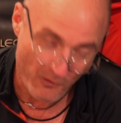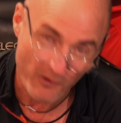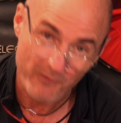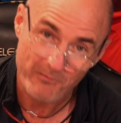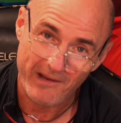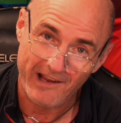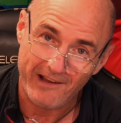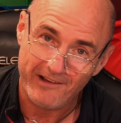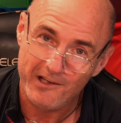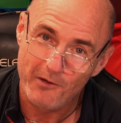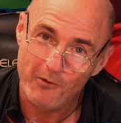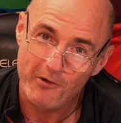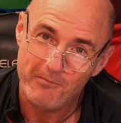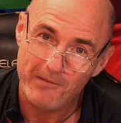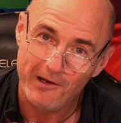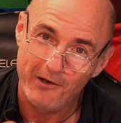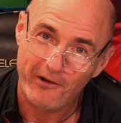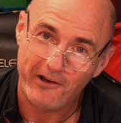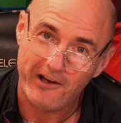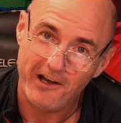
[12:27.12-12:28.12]
wouldn't be
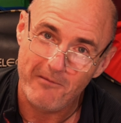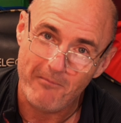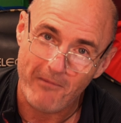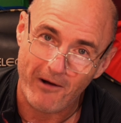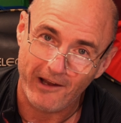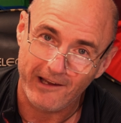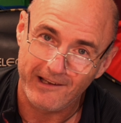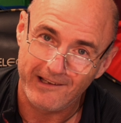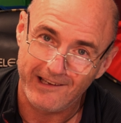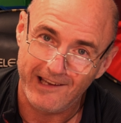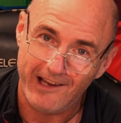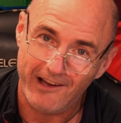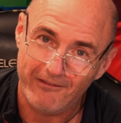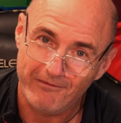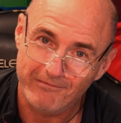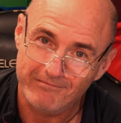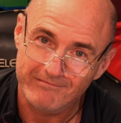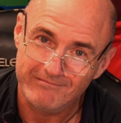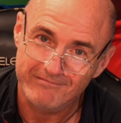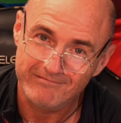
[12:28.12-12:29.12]
looking at my kit
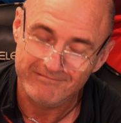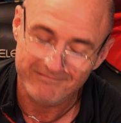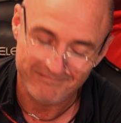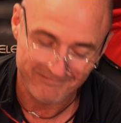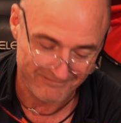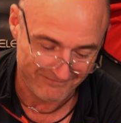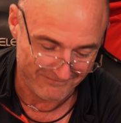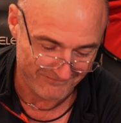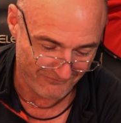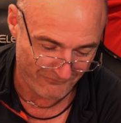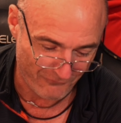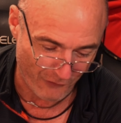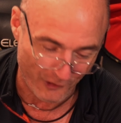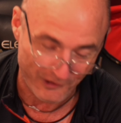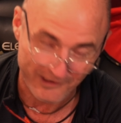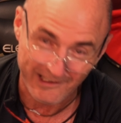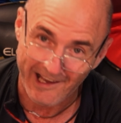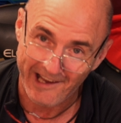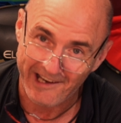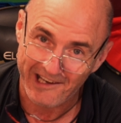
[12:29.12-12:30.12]

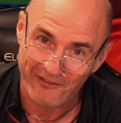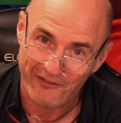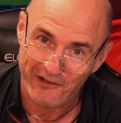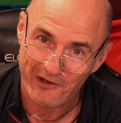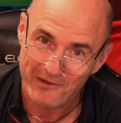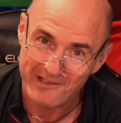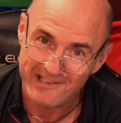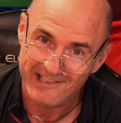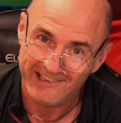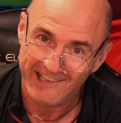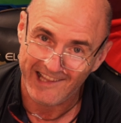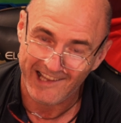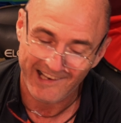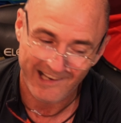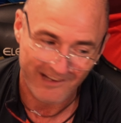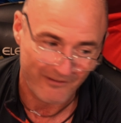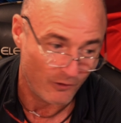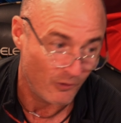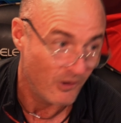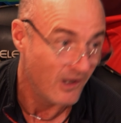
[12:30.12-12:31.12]
rundown if you was in that
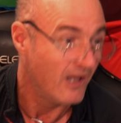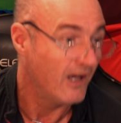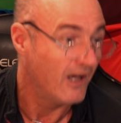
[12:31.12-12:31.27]
level.